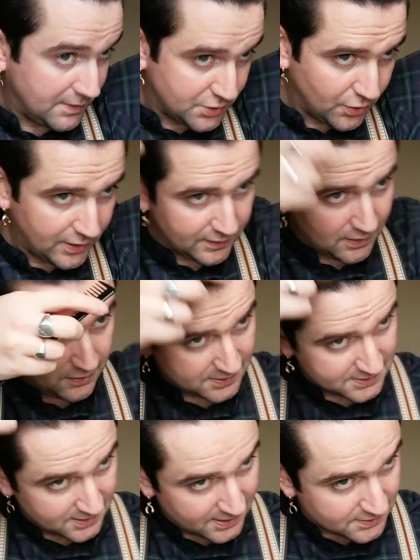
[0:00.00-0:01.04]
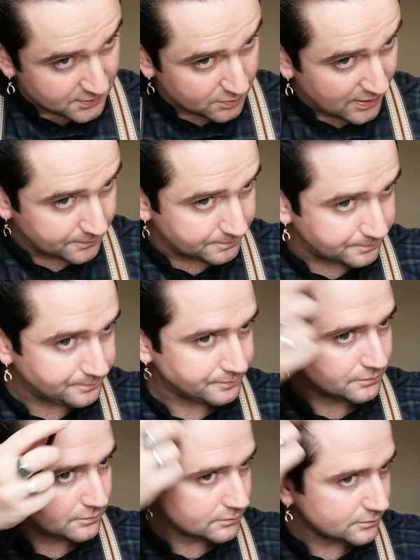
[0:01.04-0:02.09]
enjoying the longer sides as well.
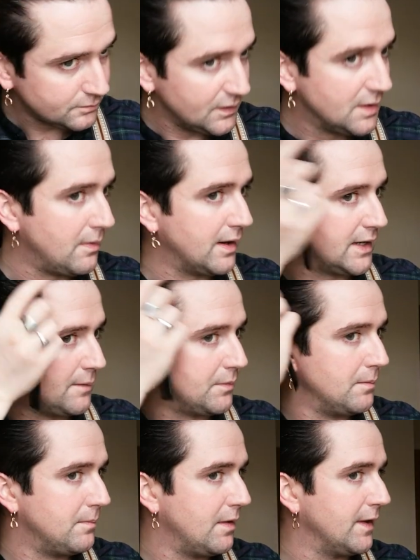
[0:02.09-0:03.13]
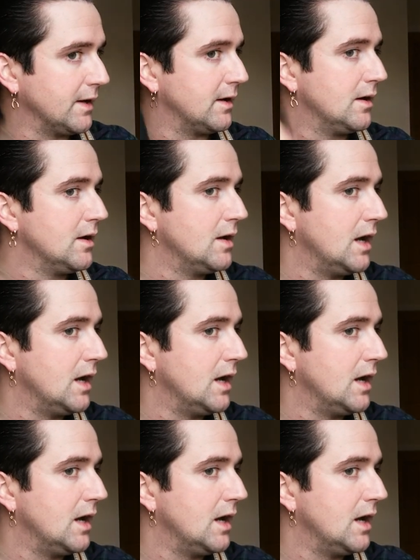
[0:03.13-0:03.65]
Might keep them, I think.